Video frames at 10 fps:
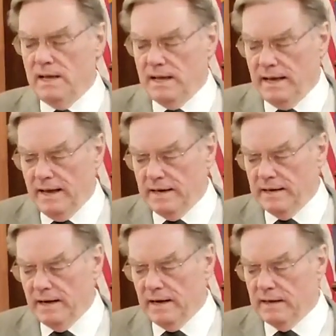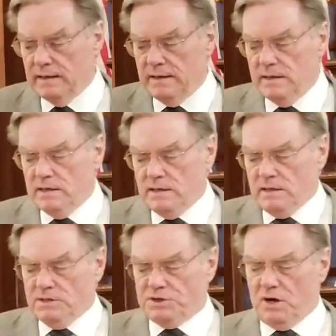And uh,
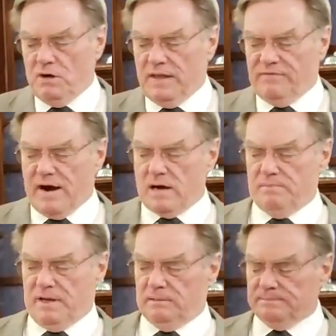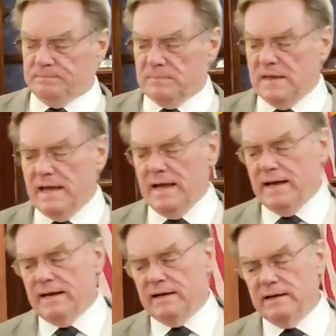so they fired me.
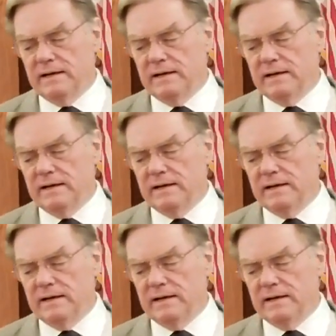And